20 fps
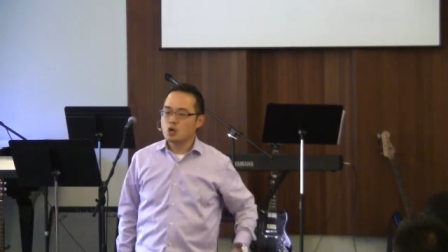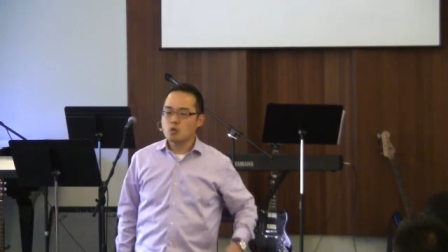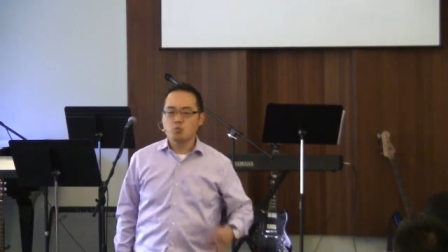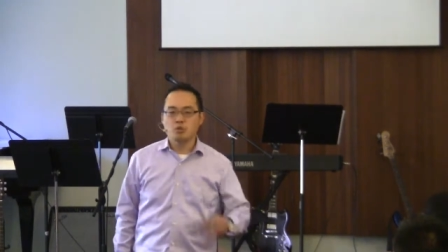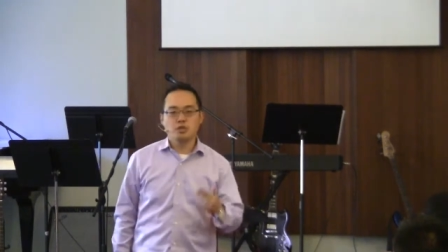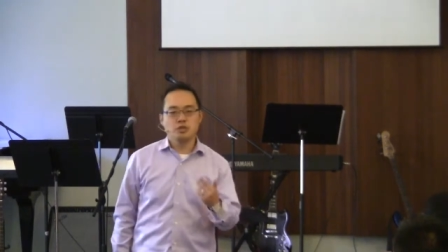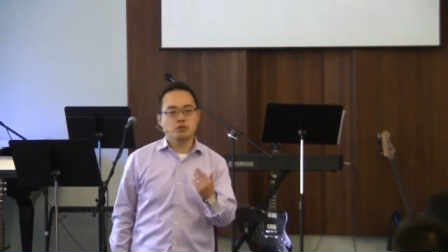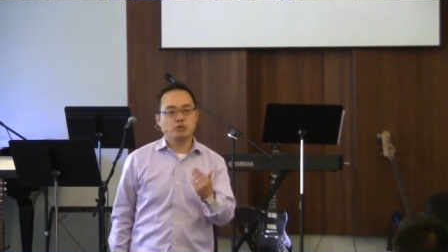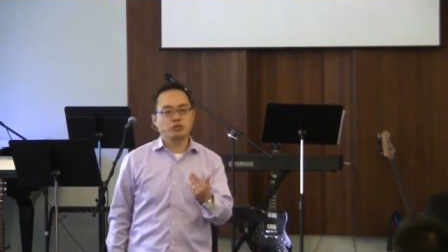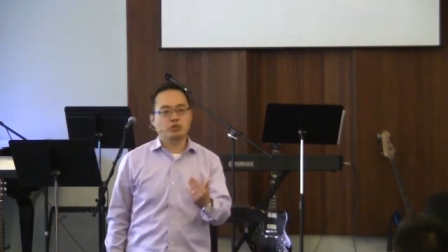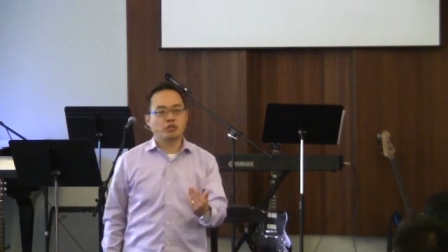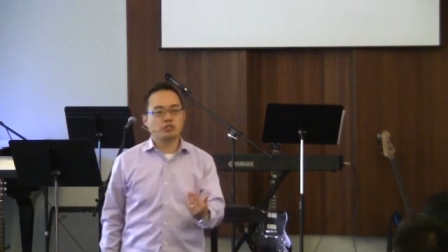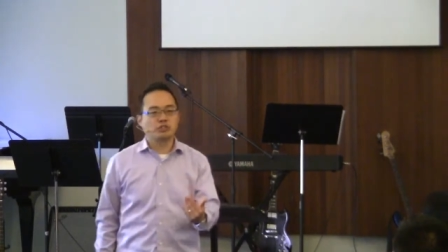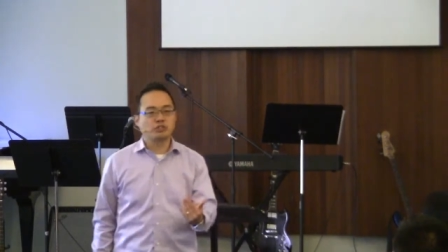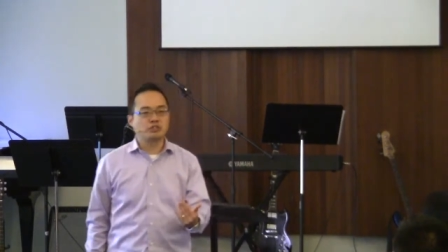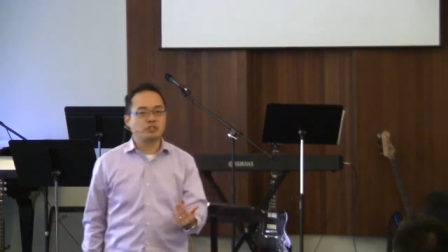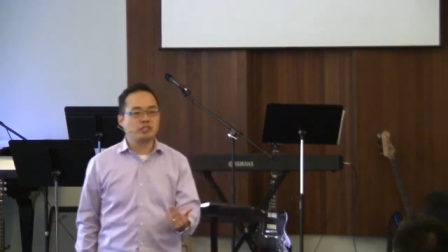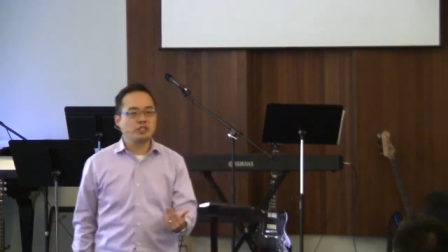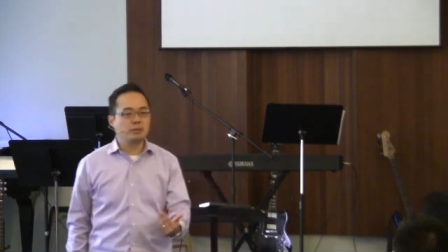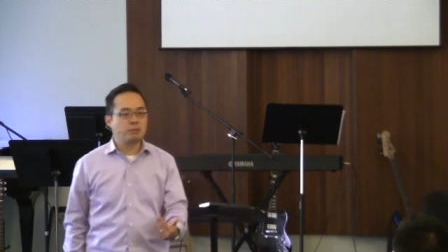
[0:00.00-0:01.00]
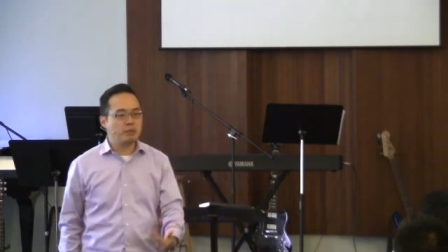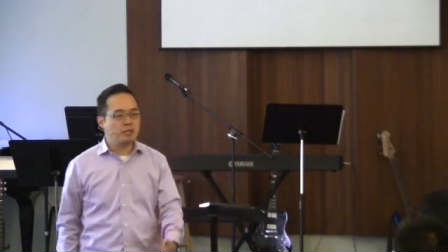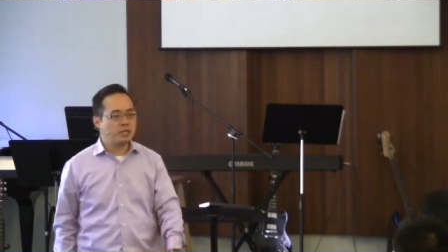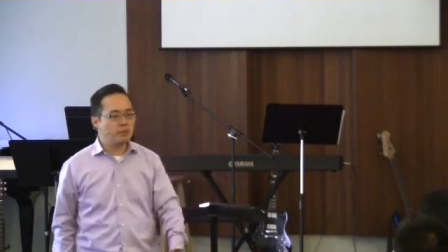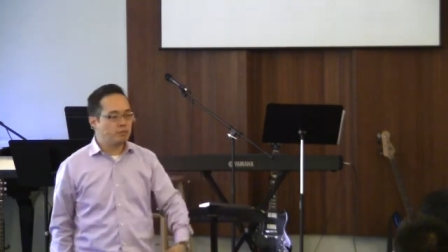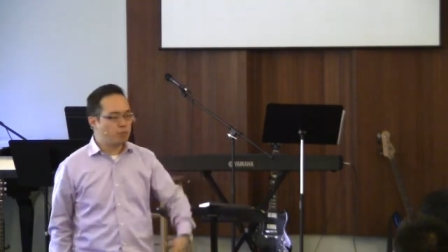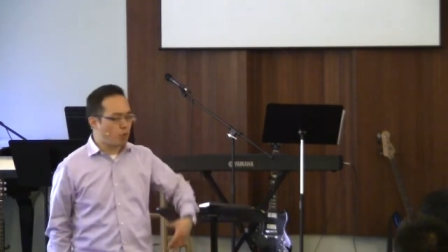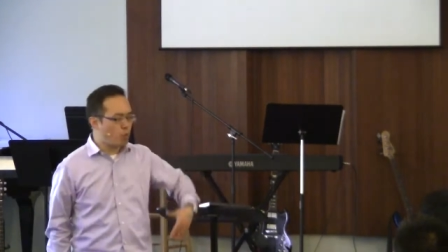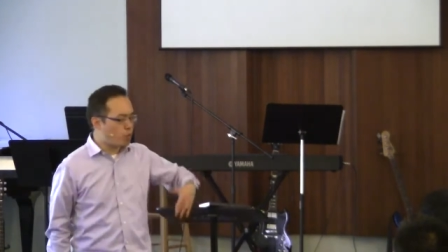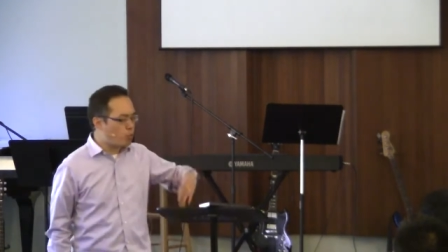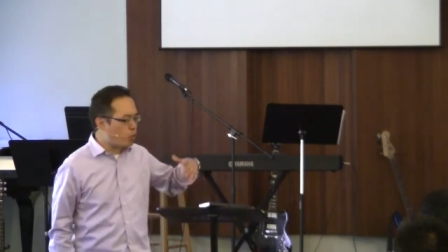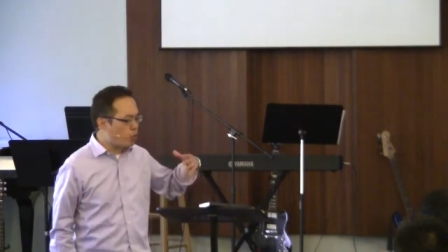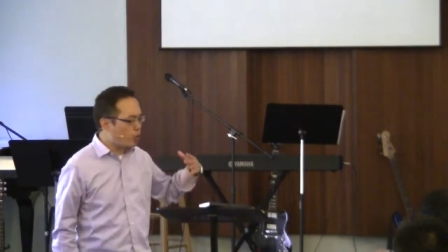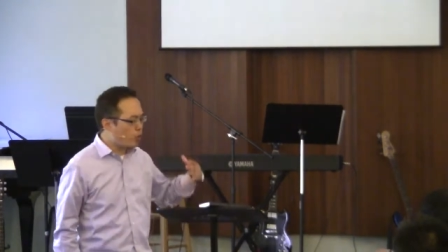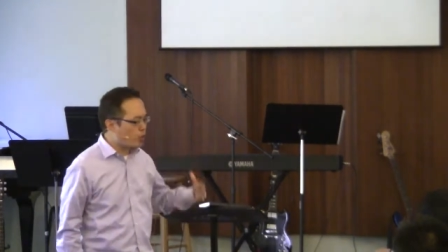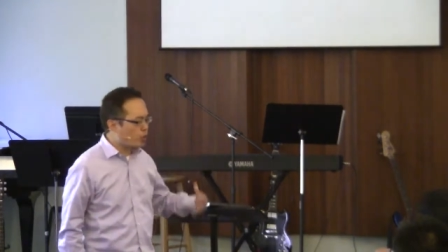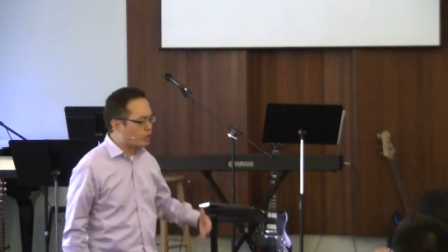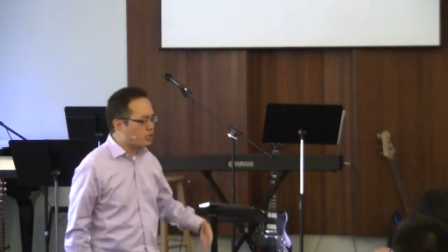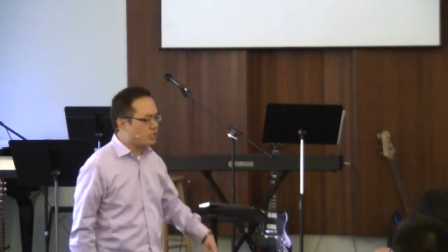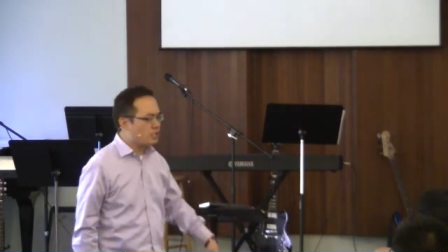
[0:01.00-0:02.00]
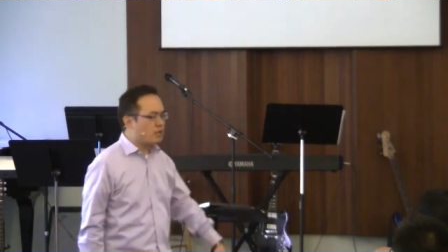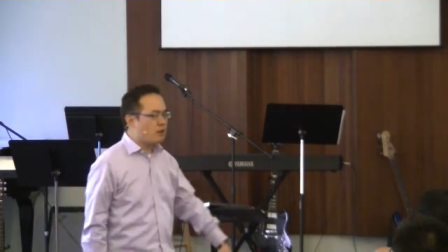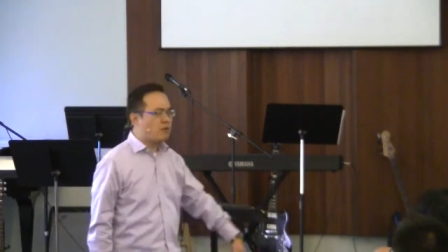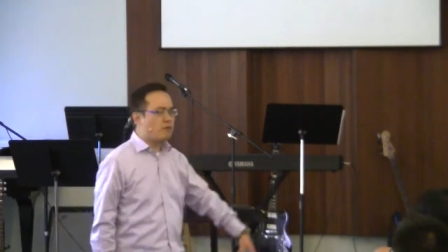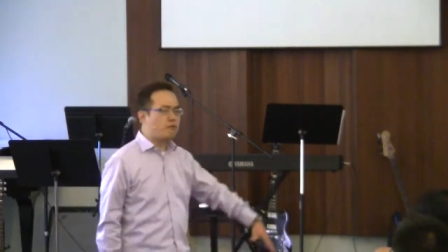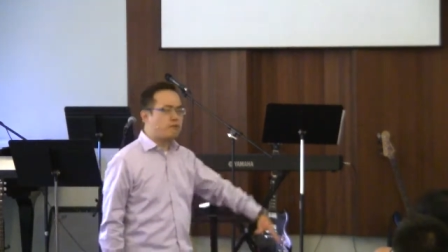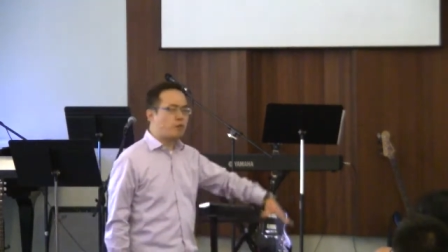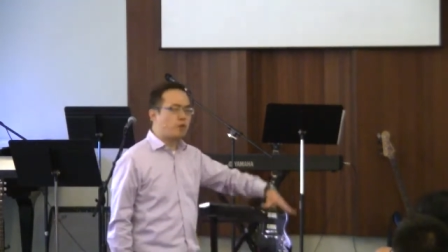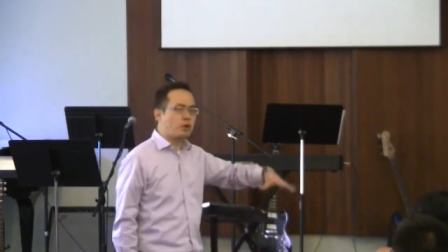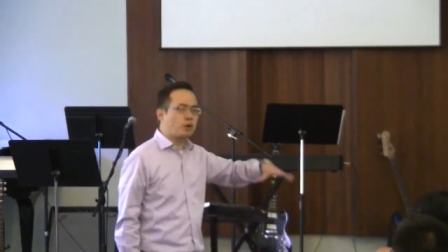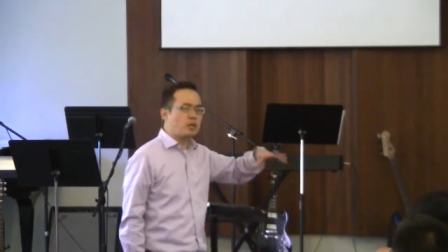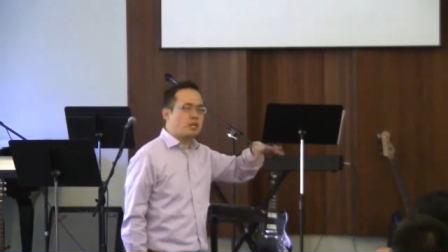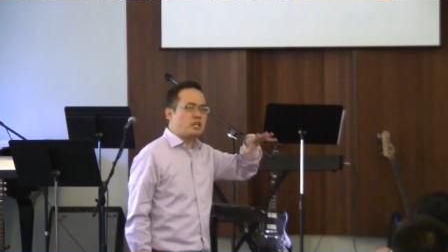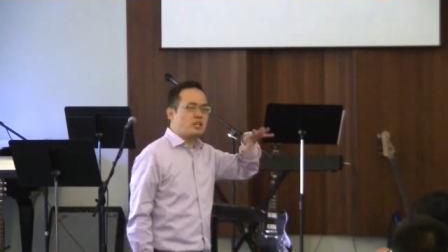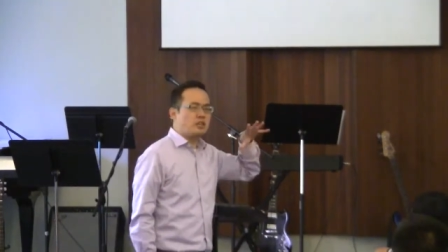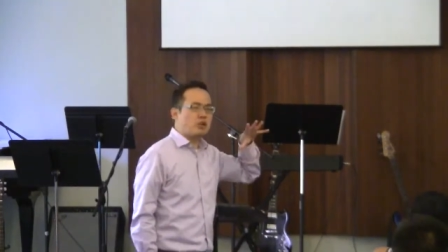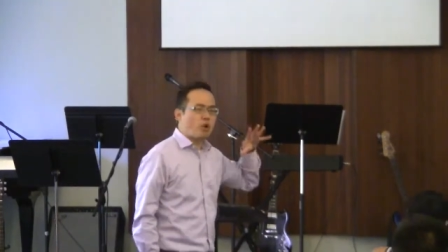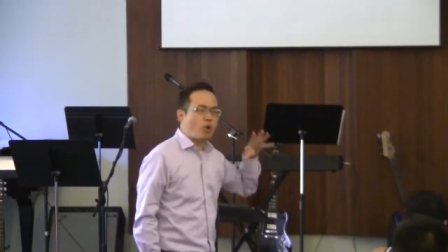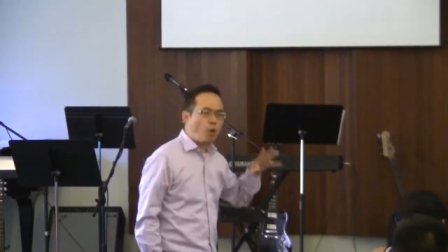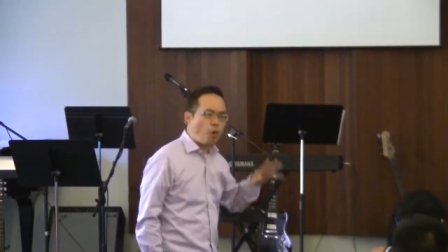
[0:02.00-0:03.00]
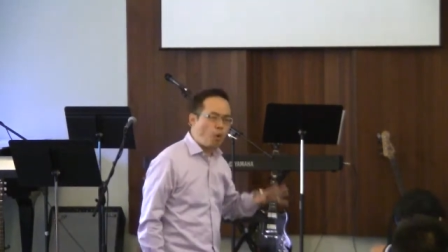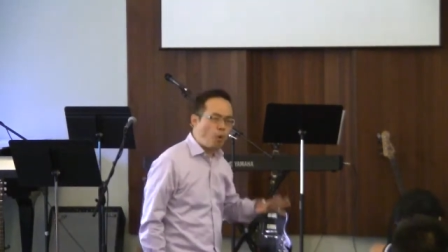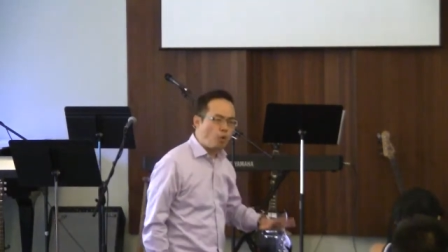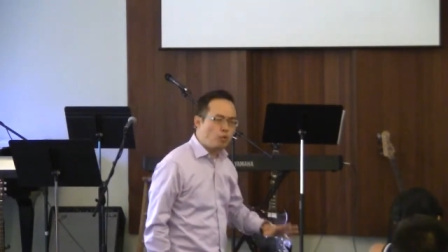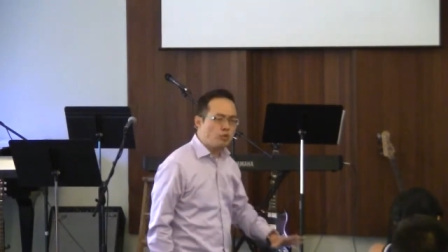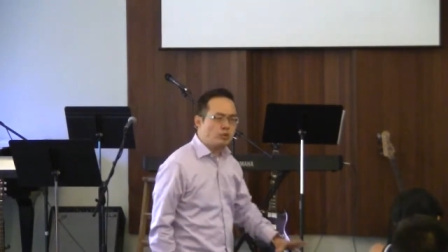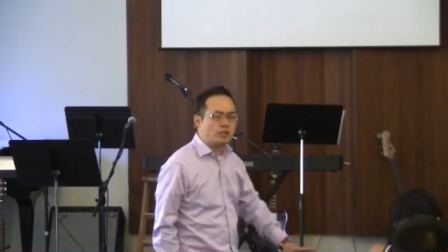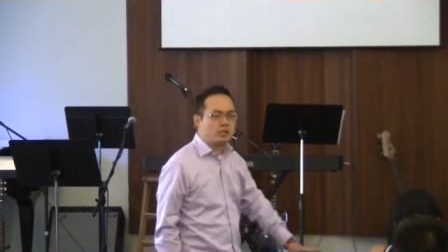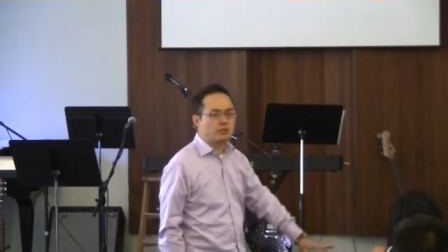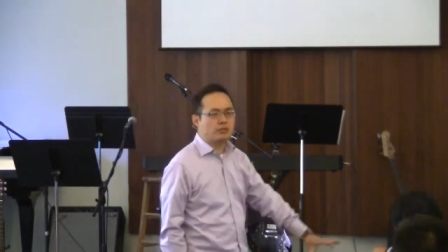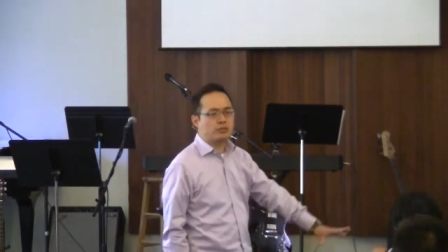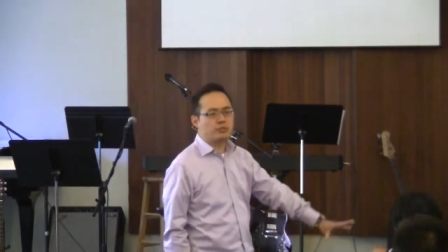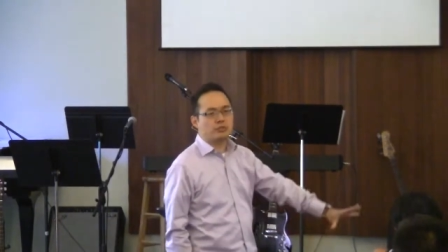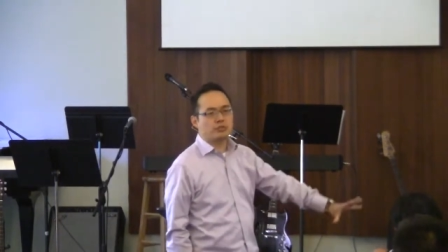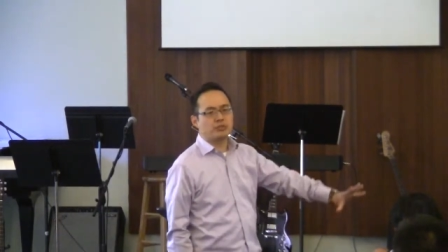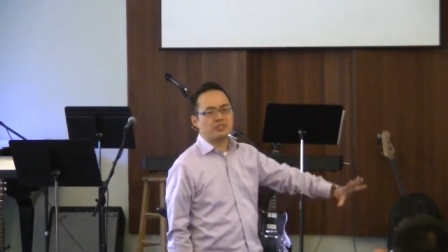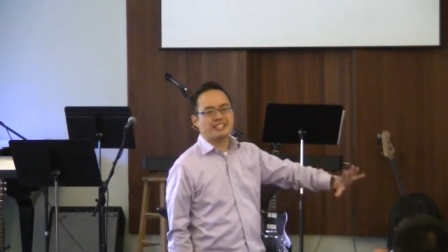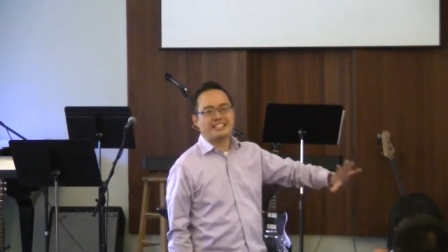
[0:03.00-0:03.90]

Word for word: When you start to see people work for the wholeness,